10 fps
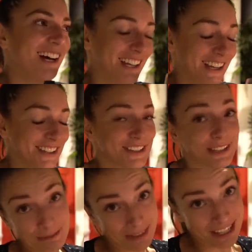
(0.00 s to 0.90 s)
Okay, so
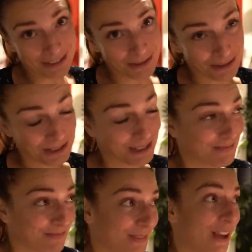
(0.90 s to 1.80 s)
the main course.
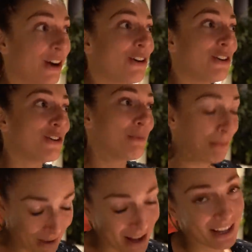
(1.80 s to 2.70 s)
Oh
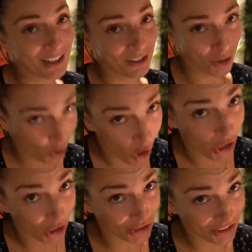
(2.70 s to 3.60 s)
my
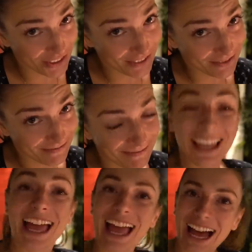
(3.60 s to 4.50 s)
god.
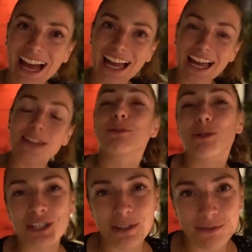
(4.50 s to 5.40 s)
If you're
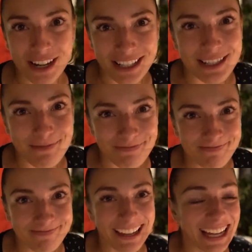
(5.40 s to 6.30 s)
watching Friends,
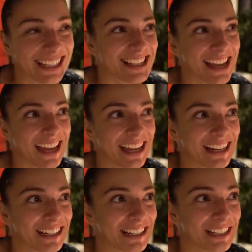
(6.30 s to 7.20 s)
it's a
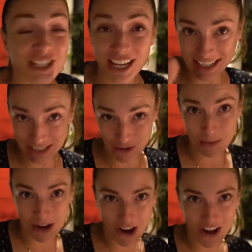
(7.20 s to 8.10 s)
uh, Janice, oh
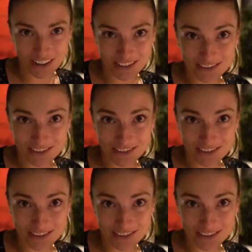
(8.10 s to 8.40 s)
my god.